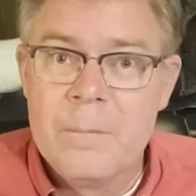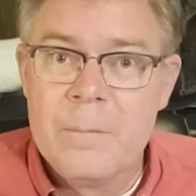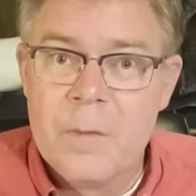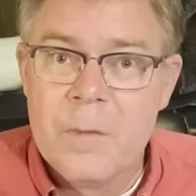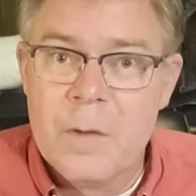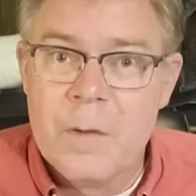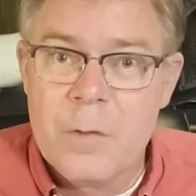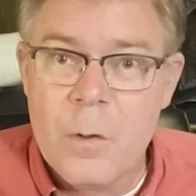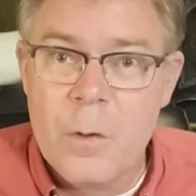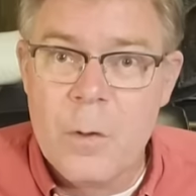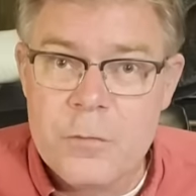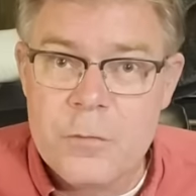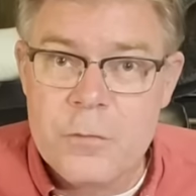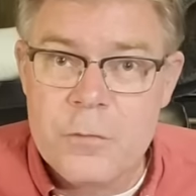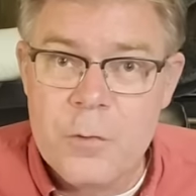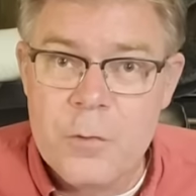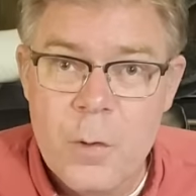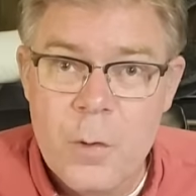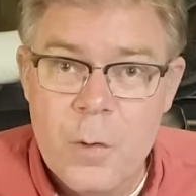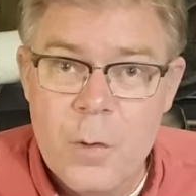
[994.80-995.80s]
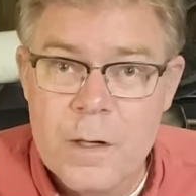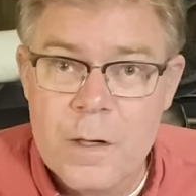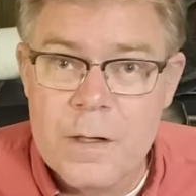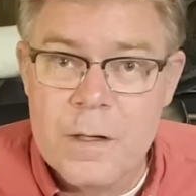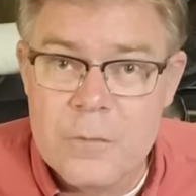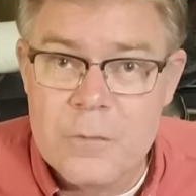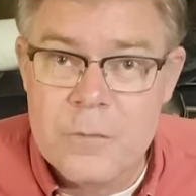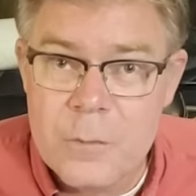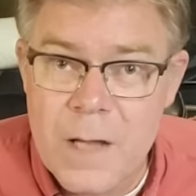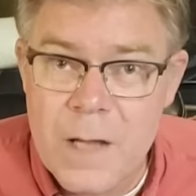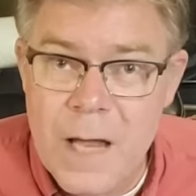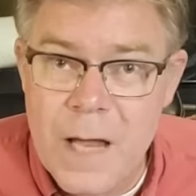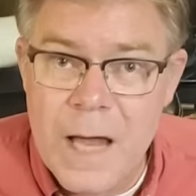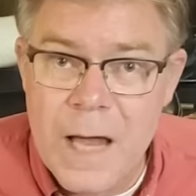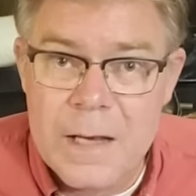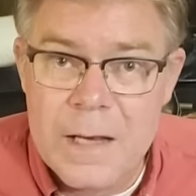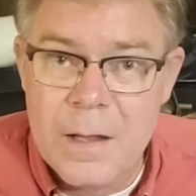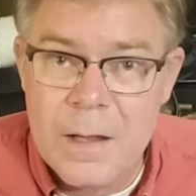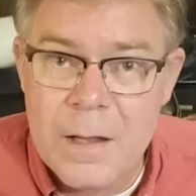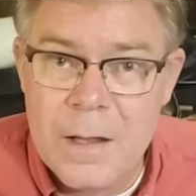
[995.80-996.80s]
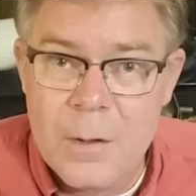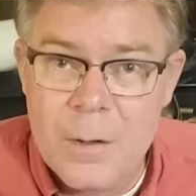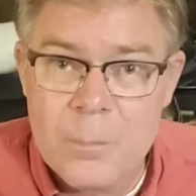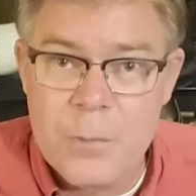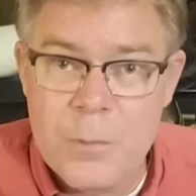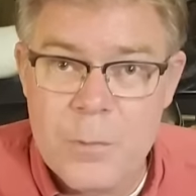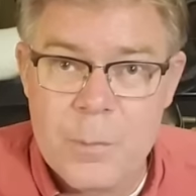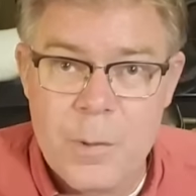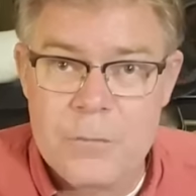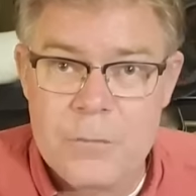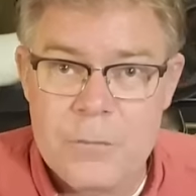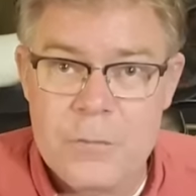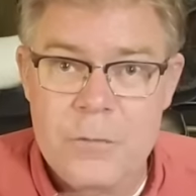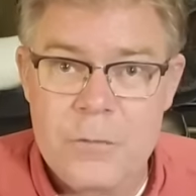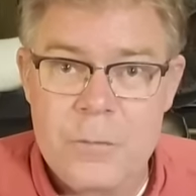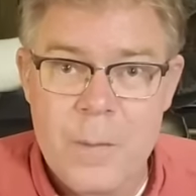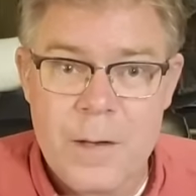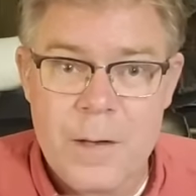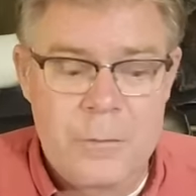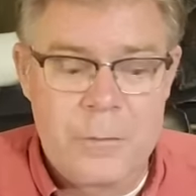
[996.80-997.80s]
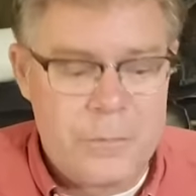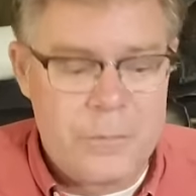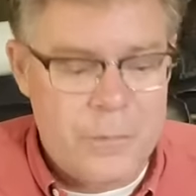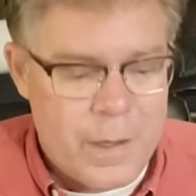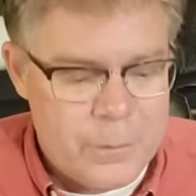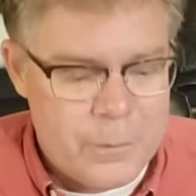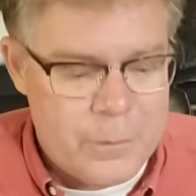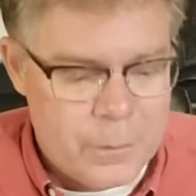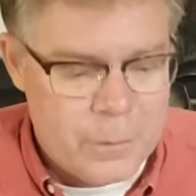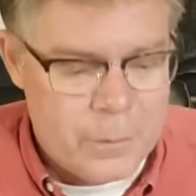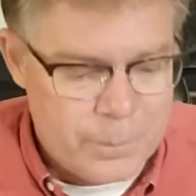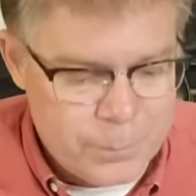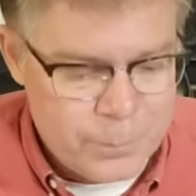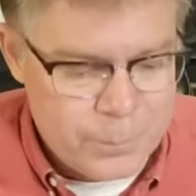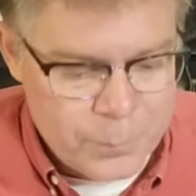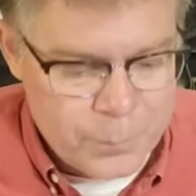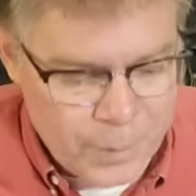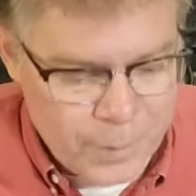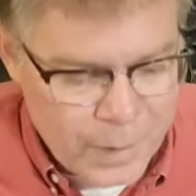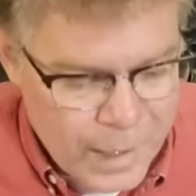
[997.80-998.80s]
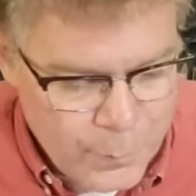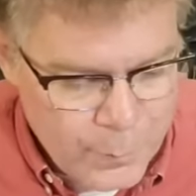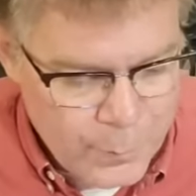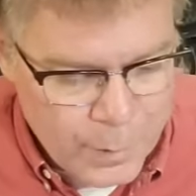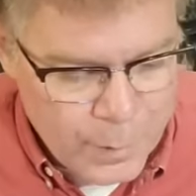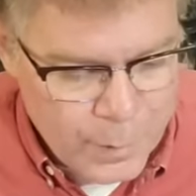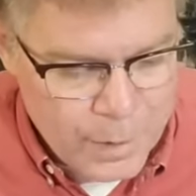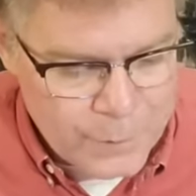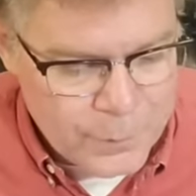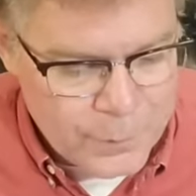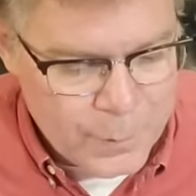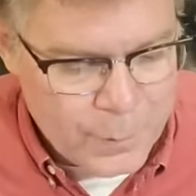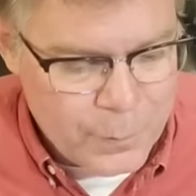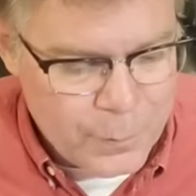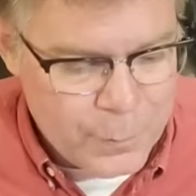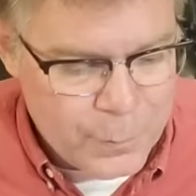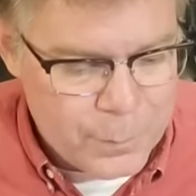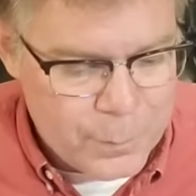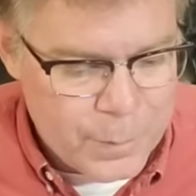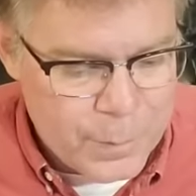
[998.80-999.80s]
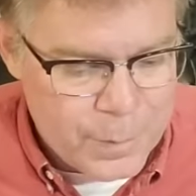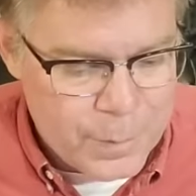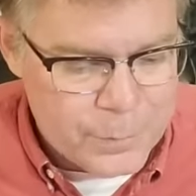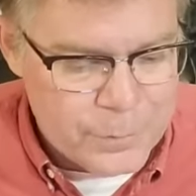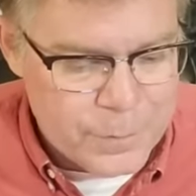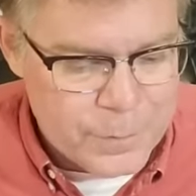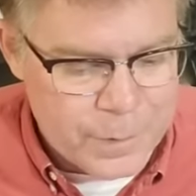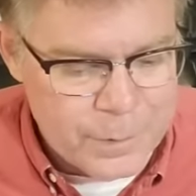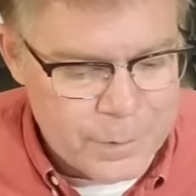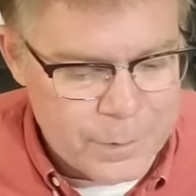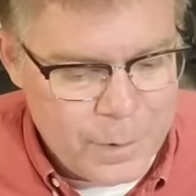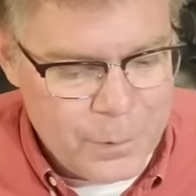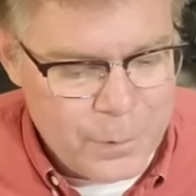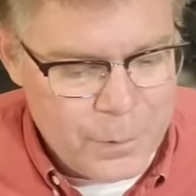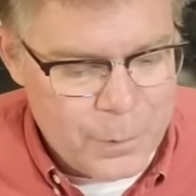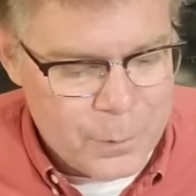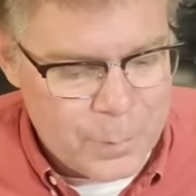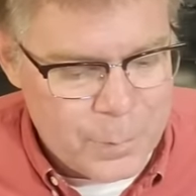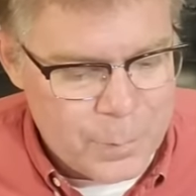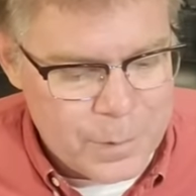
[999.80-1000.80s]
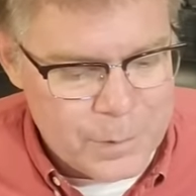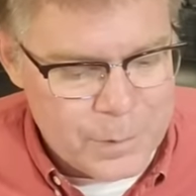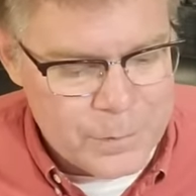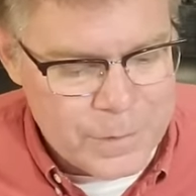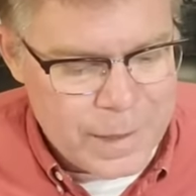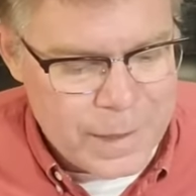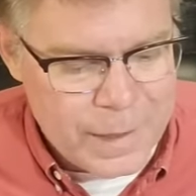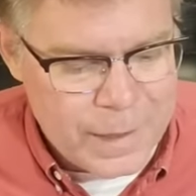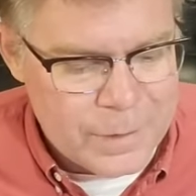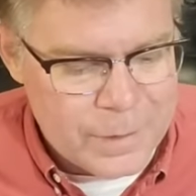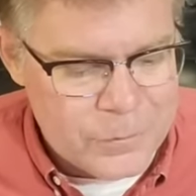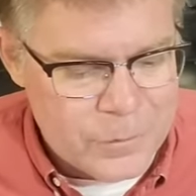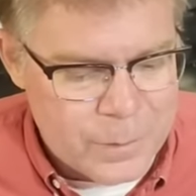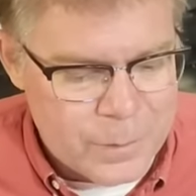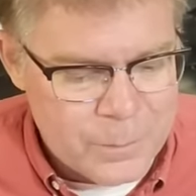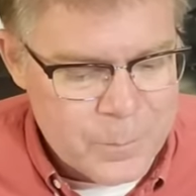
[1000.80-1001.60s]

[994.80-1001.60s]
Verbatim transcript: Those stories do not help the precious metal sector. I went off on a little bit of a, a little bit of a tangent.